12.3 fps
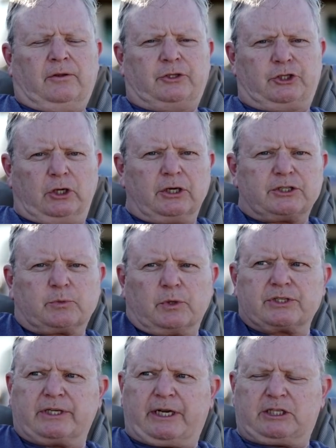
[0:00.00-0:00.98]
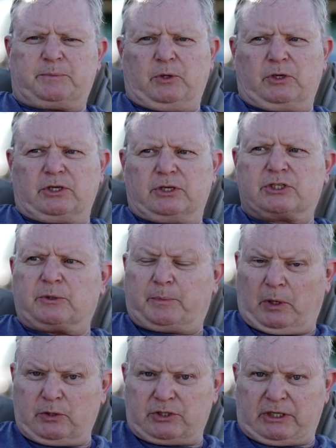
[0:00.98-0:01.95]
The journalist was an expert,
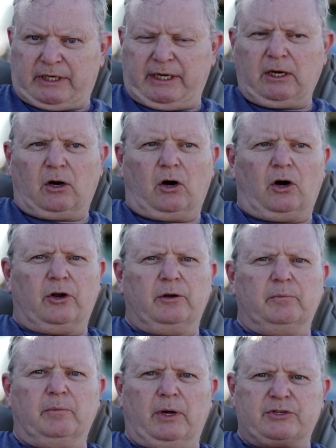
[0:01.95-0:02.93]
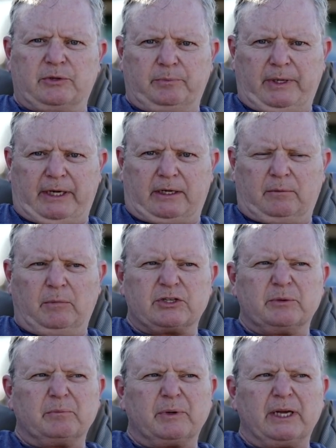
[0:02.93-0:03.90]
supposedly, on Mozambique.
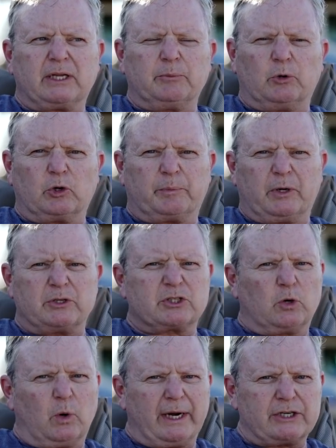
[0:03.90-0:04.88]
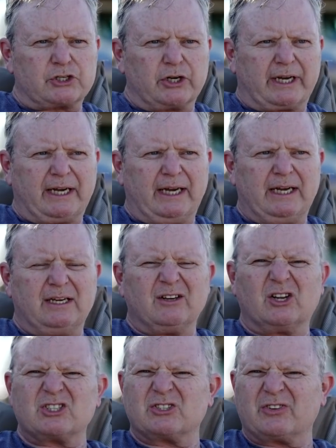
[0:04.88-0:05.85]
Mozambique, the border post, quite tricky,
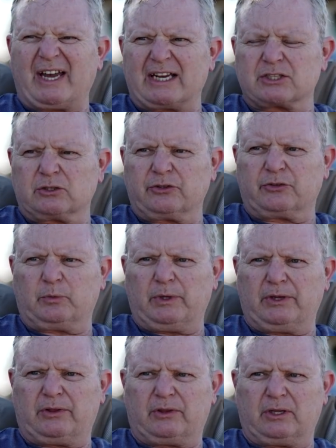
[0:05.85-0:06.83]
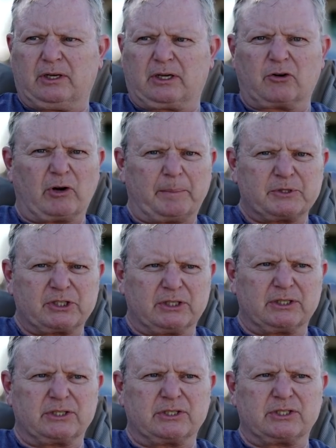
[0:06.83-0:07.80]
lots of hassles with
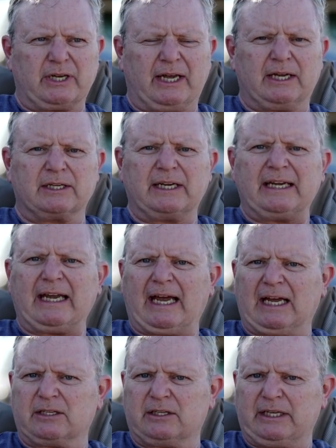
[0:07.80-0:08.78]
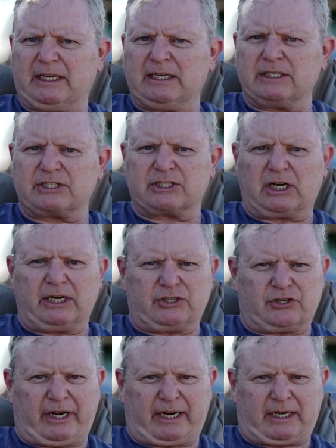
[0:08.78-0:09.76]
corruption, and he had the inside
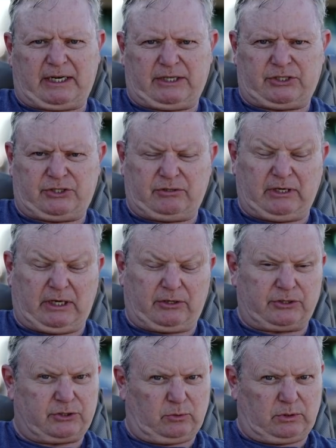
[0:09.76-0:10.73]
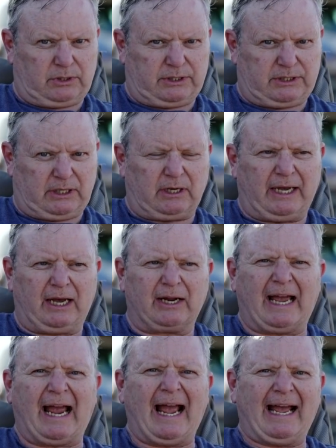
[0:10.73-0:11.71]
track as to how to sort this out, how
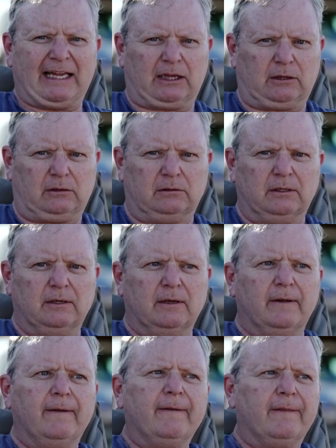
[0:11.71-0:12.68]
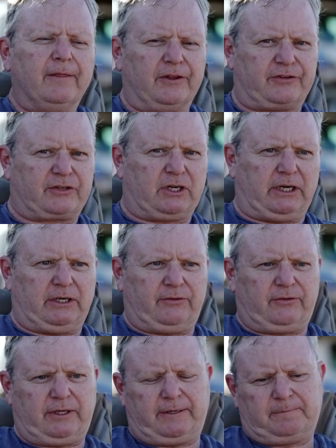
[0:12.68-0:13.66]
to handle this kind
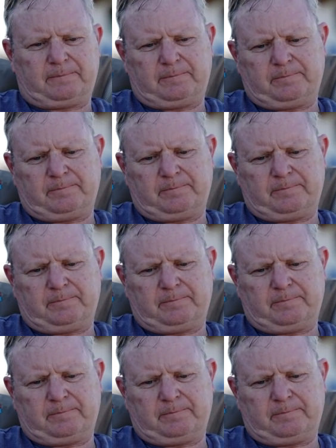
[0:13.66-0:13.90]
of thing.